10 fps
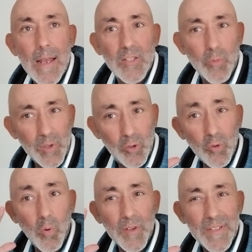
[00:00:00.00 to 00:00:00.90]
And so we
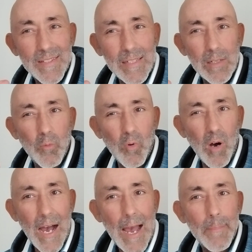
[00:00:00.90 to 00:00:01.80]
do want to see
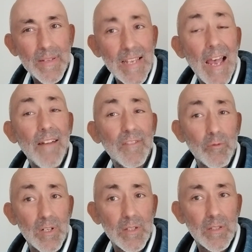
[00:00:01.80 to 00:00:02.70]
what happens
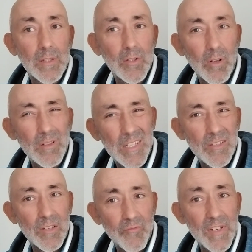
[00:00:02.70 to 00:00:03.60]
afterwards. It's not,
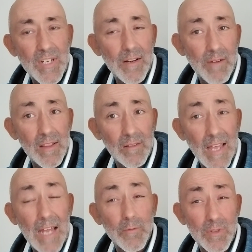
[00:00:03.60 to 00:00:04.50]
let's just regenerate the
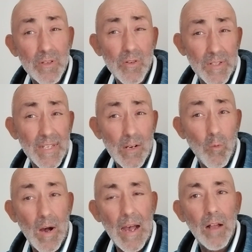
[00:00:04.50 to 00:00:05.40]
land, which is going to take a
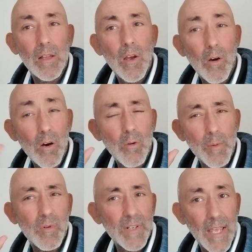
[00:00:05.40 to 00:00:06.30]
while. Oh,
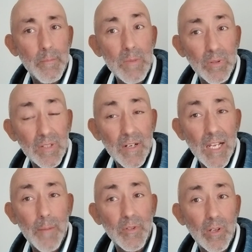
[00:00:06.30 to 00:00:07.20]
we're going to get people
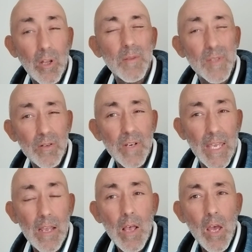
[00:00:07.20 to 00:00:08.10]
turning up and doing allotments.
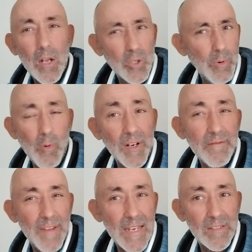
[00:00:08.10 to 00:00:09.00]
Okay. Do we want
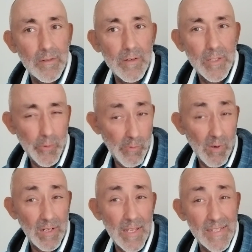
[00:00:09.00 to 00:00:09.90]
investors? Do we
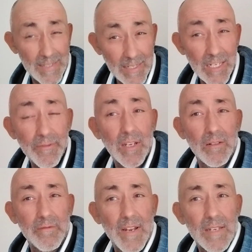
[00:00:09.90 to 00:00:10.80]
want like
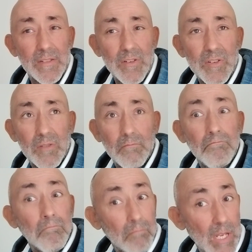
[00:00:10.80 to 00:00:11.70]
significant investors?
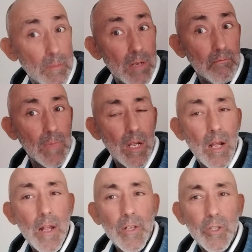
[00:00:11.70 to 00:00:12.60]
Maybe.
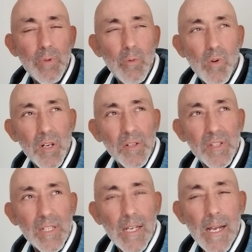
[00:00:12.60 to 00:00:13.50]
Do we
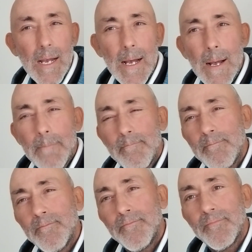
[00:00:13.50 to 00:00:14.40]
want
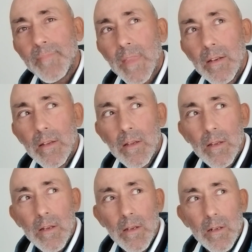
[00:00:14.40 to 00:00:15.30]
to
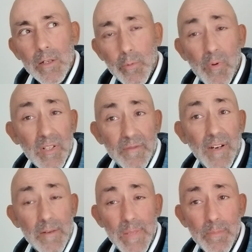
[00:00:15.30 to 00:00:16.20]

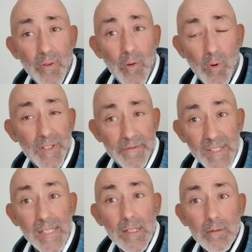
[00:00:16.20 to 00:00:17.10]
find people that want to
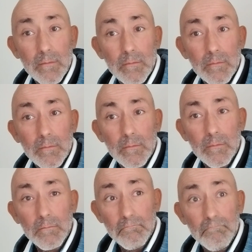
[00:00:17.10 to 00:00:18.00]
visit?
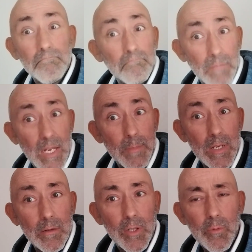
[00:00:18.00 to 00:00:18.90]

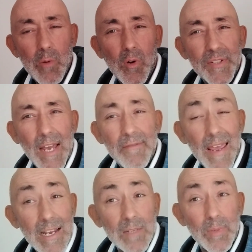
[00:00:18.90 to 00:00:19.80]
Maybe. Do we want to
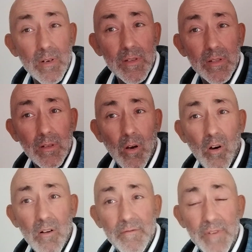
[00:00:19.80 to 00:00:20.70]
have experts
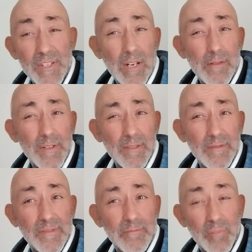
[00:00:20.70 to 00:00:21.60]
of
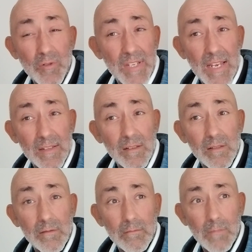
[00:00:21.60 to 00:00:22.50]
regenerative
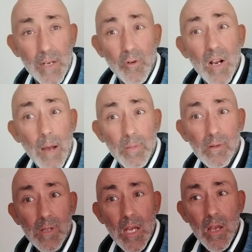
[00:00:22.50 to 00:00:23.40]
processes? I know a
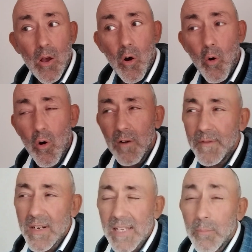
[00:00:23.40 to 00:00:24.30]
couple. Or,
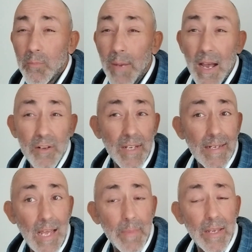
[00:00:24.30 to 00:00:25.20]
for example,
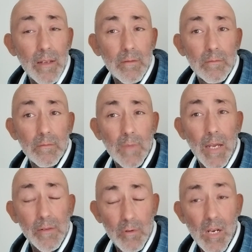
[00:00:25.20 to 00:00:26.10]
biodynamic.
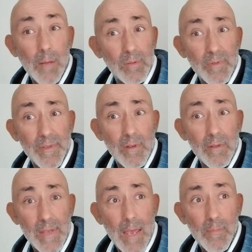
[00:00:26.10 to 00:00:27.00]
I know a couple with
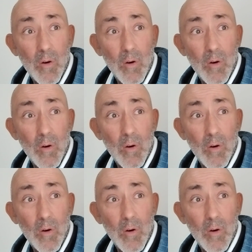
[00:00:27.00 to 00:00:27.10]
them.